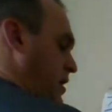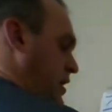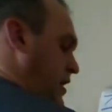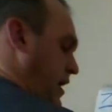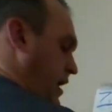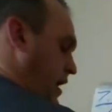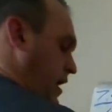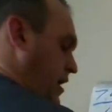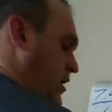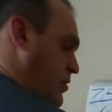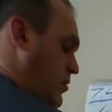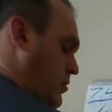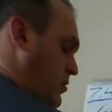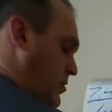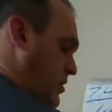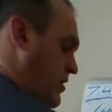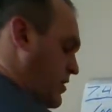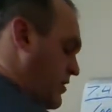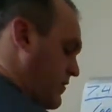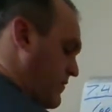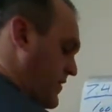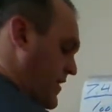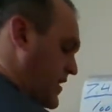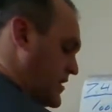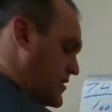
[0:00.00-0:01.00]
and or
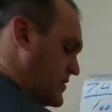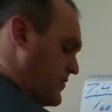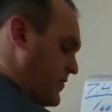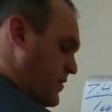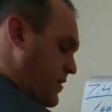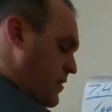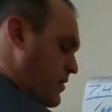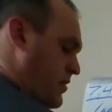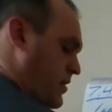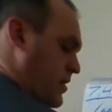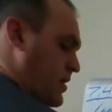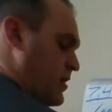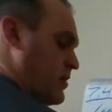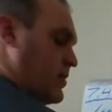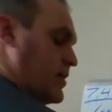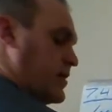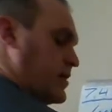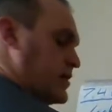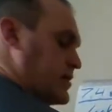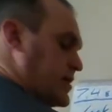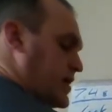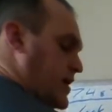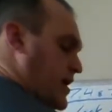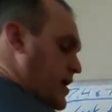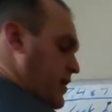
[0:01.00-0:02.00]
fast forward
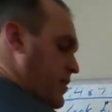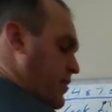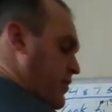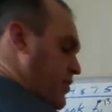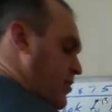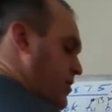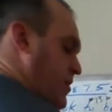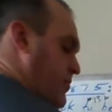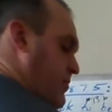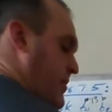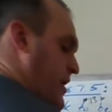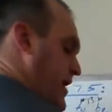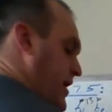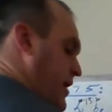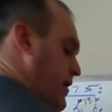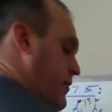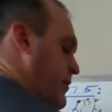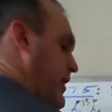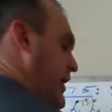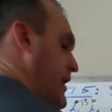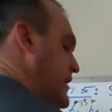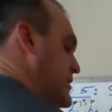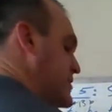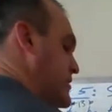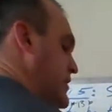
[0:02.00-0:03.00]
to get through my
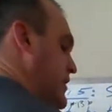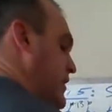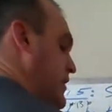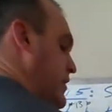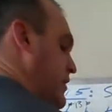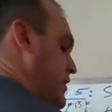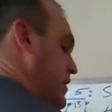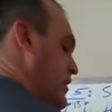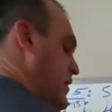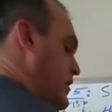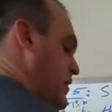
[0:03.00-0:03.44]
erasing.